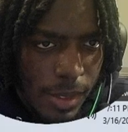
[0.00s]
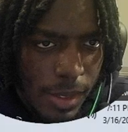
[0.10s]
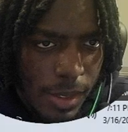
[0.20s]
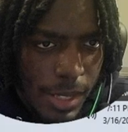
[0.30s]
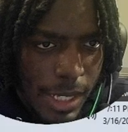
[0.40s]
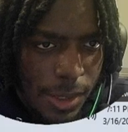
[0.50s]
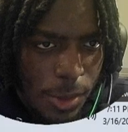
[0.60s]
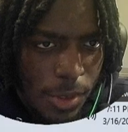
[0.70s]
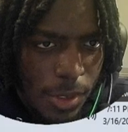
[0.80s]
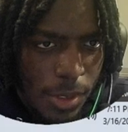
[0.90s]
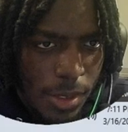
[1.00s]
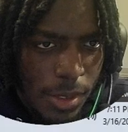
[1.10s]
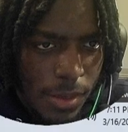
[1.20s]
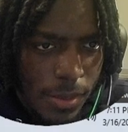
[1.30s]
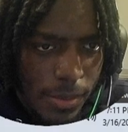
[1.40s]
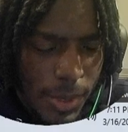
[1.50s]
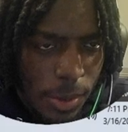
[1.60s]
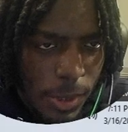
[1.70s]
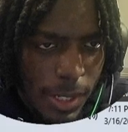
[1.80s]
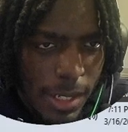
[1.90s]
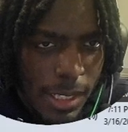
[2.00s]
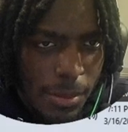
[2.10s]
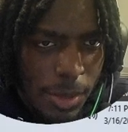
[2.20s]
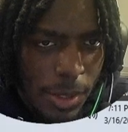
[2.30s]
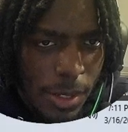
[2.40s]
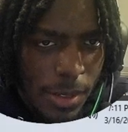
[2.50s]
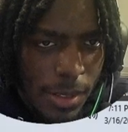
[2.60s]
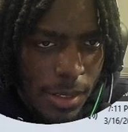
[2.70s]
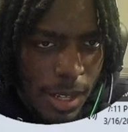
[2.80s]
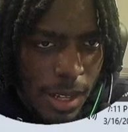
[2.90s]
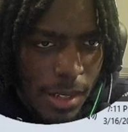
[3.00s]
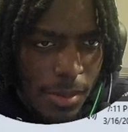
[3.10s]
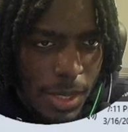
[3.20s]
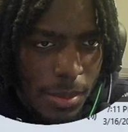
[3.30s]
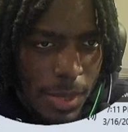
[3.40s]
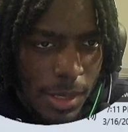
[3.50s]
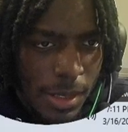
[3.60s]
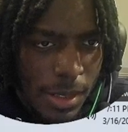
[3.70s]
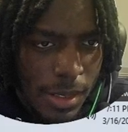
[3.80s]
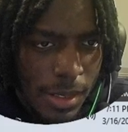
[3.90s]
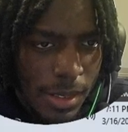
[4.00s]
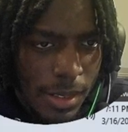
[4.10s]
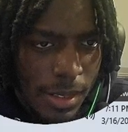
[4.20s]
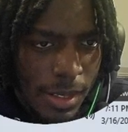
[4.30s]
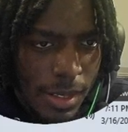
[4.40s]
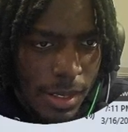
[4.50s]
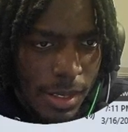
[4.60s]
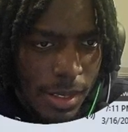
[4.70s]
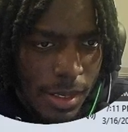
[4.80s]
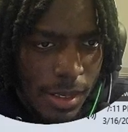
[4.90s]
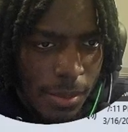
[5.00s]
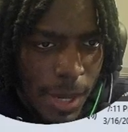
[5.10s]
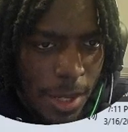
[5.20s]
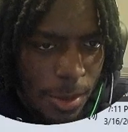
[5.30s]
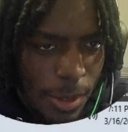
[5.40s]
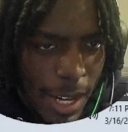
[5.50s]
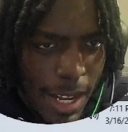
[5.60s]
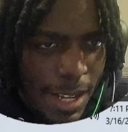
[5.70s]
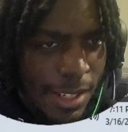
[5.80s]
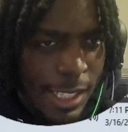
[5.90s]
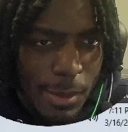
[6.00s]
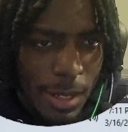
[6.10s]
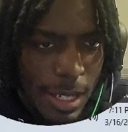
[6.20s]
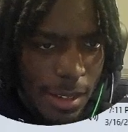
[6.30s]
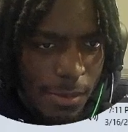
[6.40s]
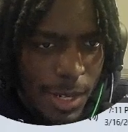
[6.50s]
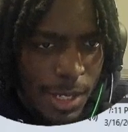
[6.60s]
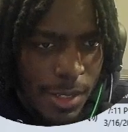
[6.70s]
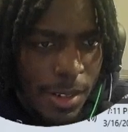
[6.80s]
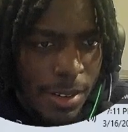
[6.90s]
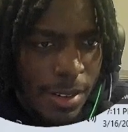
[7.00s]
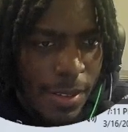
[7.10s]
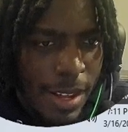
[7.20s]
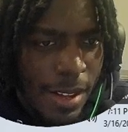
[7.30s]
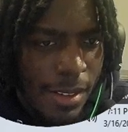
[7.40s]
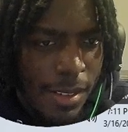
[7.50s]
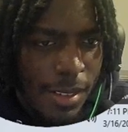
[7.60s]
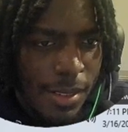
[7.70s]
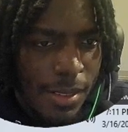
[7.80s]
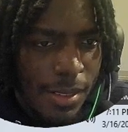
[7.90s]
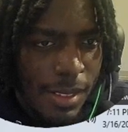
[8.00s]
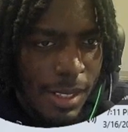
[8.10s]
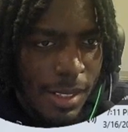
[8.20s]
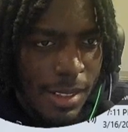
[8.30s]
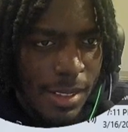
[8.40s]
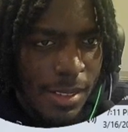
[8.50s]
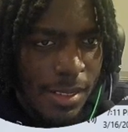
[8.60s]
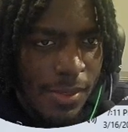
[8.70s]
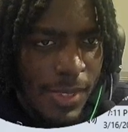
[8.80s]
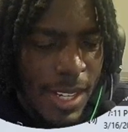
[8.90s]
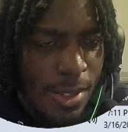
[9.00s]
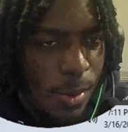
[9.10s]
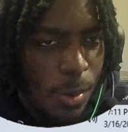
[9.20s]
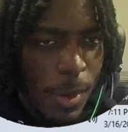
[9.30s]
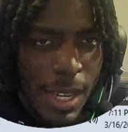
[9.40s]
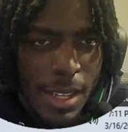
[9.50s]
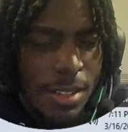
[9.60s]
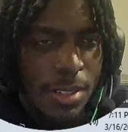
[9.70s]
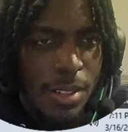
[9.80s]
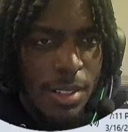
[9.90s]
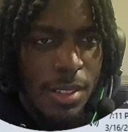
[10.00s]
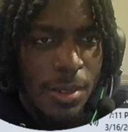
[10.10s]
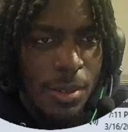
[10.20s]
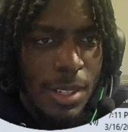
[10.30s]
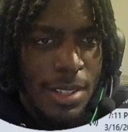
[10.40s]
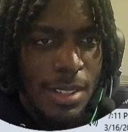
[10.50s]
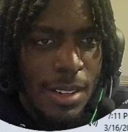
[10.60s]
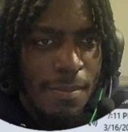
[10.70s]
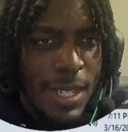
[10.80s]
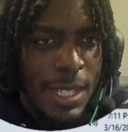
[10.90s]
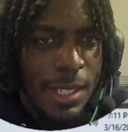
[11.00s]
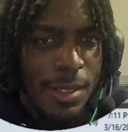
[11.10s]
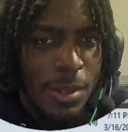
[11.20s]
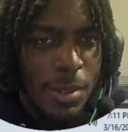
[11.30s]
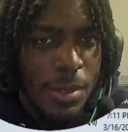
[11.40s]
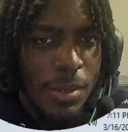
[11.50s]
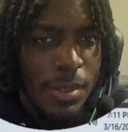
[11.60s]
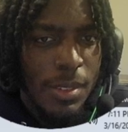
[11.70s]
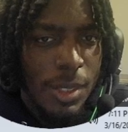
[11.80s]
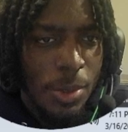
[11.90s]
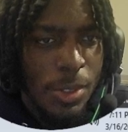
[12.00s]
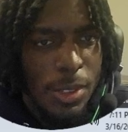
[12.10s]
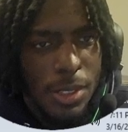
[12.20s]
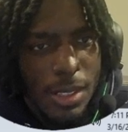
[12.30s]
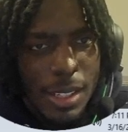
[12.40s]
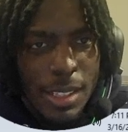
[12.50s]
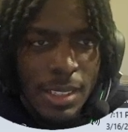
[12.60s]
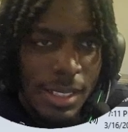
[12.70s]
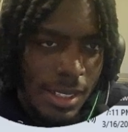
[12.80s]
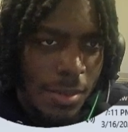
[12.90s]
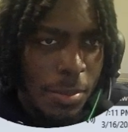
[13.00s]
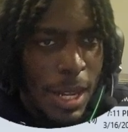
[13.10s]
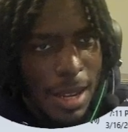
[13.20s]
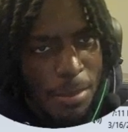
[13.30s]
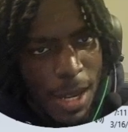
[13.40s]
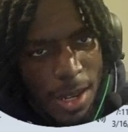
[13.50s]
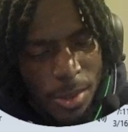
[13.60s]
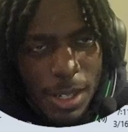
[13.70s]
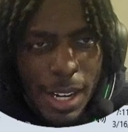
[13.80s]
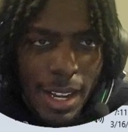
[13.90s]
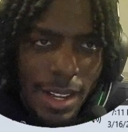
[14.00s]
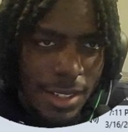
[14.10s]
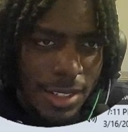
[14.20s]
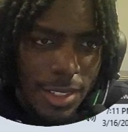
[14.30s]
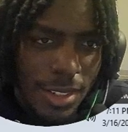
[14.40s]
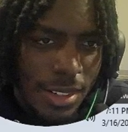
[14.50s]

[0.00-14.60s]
net users. This is really nice. Comes with all these columns, basically password hash, email confirmation, all of that. Like it's way easier to do this instead of making your own users and like setting up password hash.